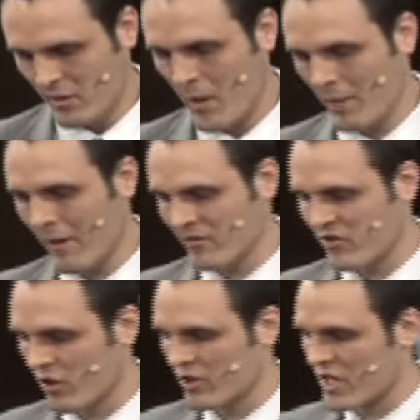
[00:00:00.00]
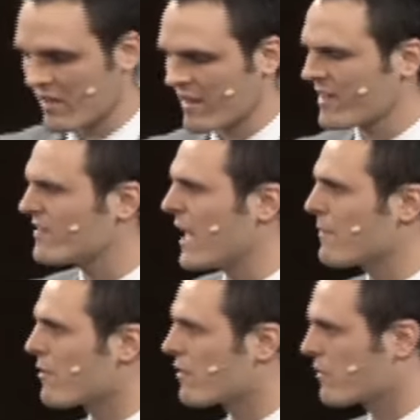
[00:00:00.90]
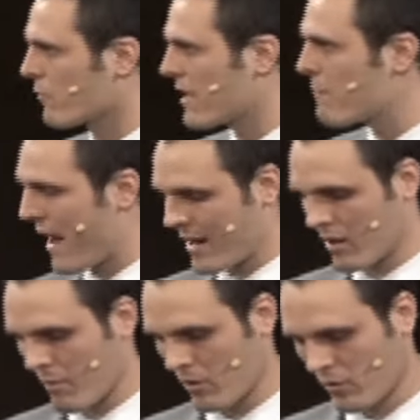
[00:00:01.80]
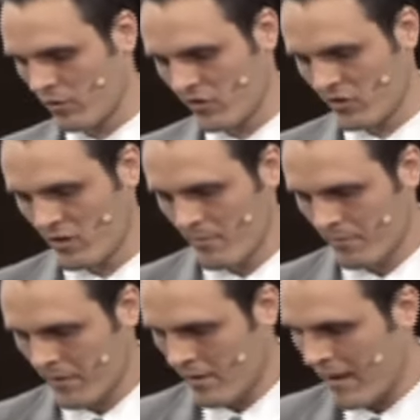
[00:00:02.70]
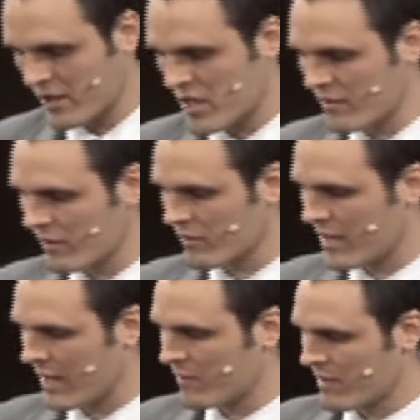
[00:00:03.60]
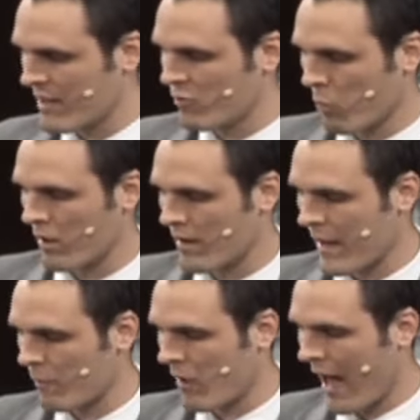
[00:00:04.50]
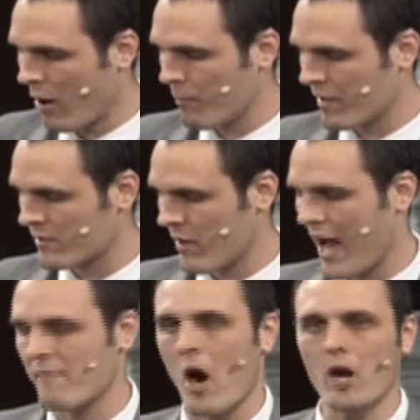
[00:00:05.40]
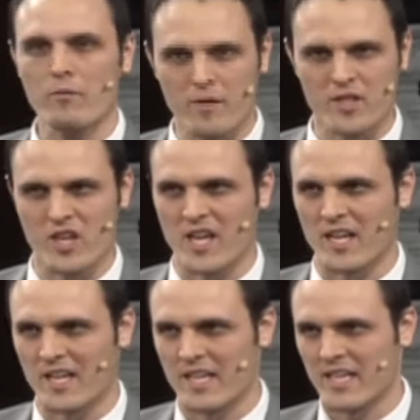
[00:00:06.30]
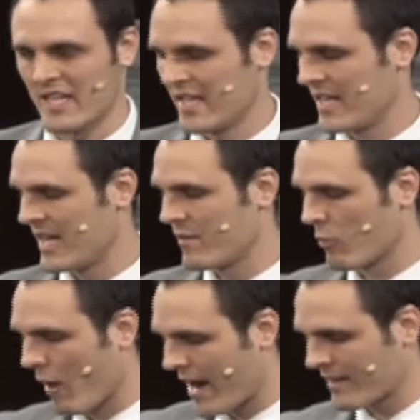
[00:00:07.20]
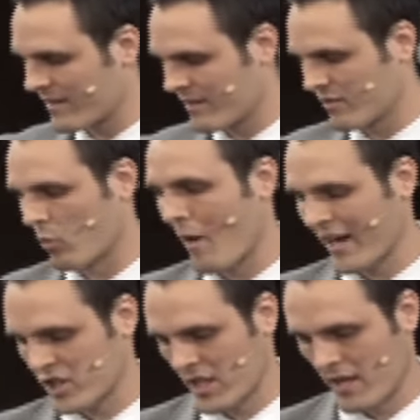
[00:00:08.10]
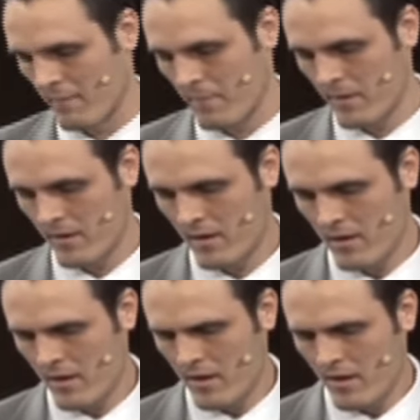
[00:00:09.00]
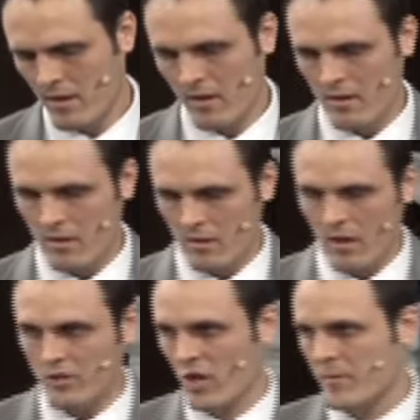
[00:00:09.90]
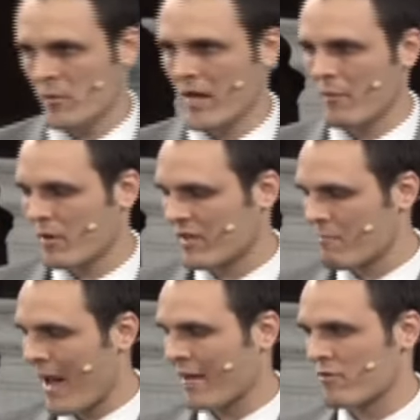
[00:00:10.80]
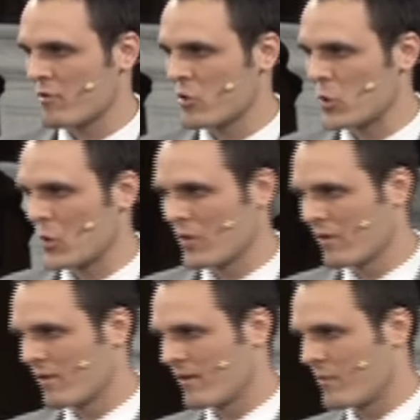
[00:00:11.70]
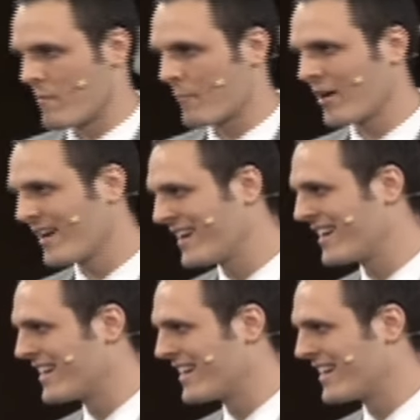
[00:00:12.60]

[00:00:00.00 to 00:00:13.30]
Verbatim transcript: Speaking about searching, let's examine three parables that Jesus gives in his word that will help us to have our vision in the right direction. Our scripture reading was in Matthew, you remember?